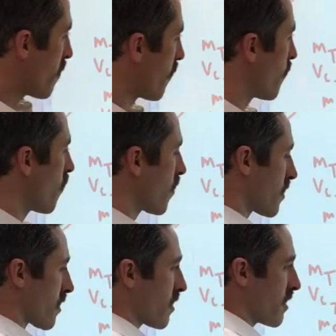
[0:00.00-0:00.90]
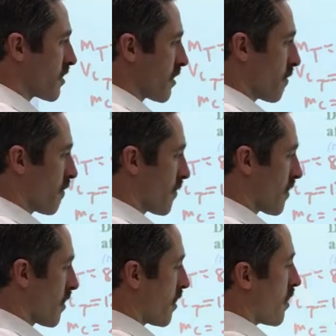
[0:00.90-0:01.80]
before the collision,
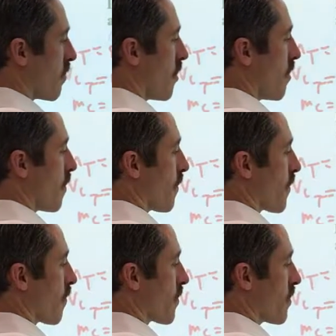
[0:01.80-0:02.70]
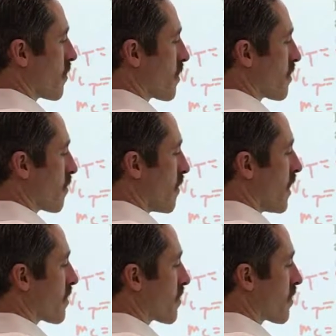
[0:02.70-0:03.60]
well, we know it's the
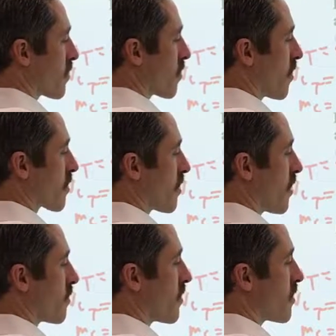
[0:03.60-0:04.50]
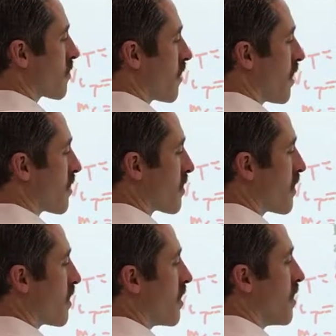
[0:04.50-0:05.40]
mass of the truck times its
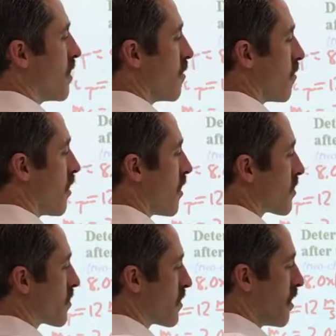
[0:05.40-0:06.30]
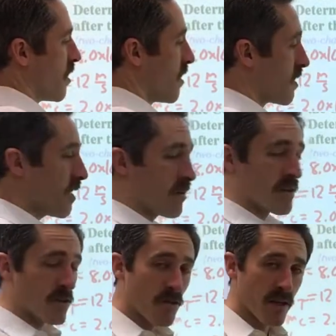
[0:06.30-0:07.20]
velocity, plus, now
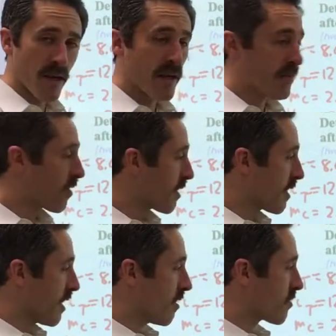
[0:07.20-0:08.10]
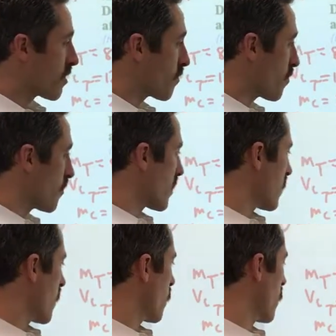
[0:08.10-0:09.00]
it's okay right now. Some of you may
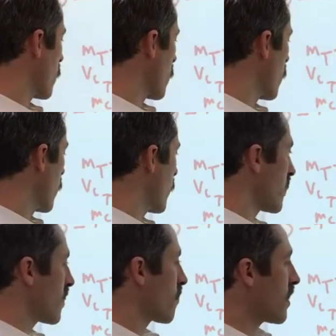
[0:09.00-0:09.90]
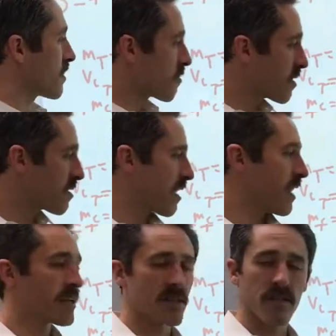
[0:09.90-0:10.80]
say, well look, the Corvette's at rest. Let me just
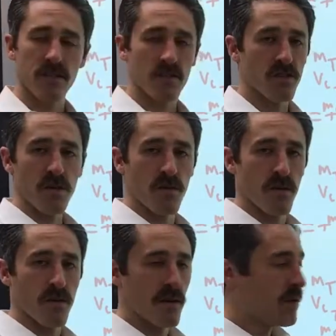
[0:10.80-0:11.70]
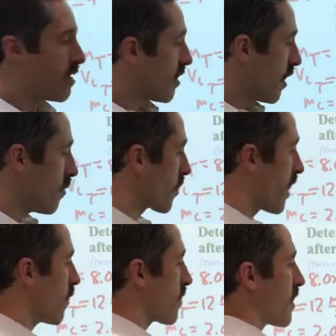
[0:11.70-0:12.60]
hash that, it's a 0. I'm
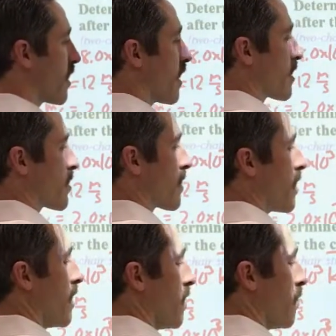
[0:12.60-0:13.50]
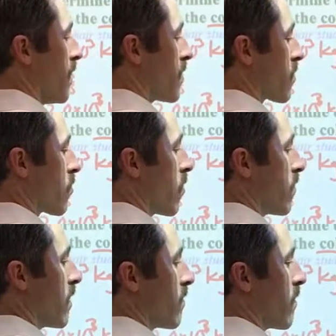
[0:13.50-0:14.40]
okay with that actually. Mass of
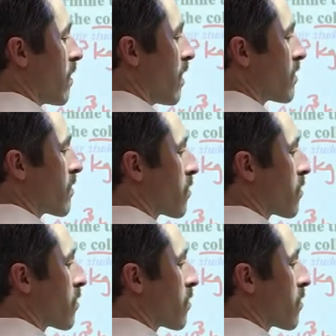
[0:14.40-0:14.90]
Corvette, velocity